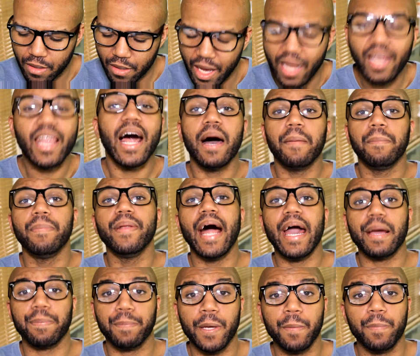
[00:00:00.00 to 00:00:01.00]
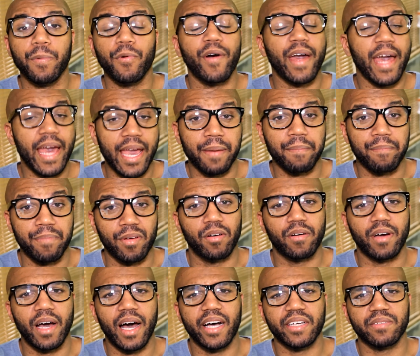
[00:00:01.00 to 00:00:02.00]
a lot of black people hate Bill
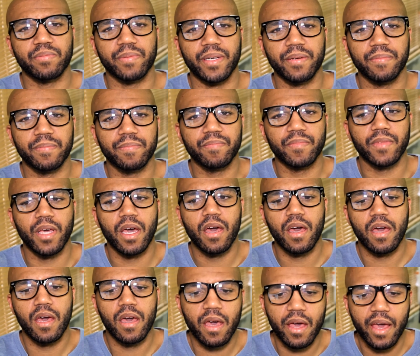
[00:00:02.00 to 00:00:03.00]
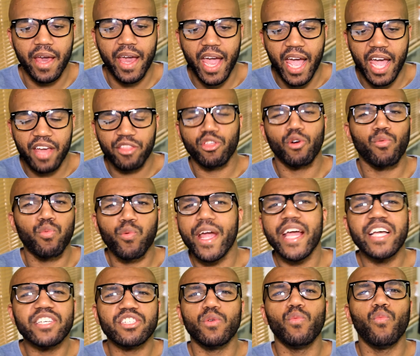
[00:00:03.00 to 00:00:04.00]
Cosby. And the
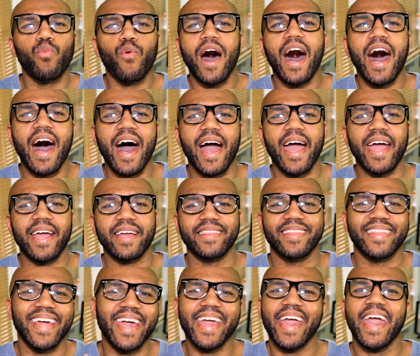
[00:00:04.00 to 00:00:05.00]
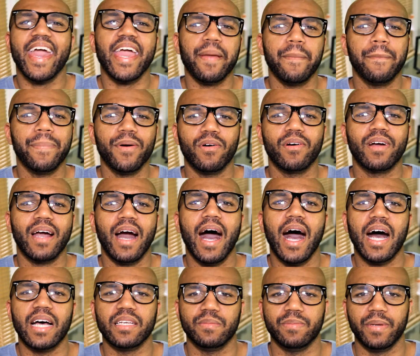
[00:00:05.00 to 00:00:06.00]
reason why they hate Bill
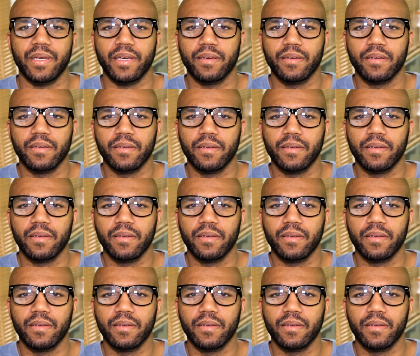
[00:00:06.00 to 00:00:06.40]
Cosby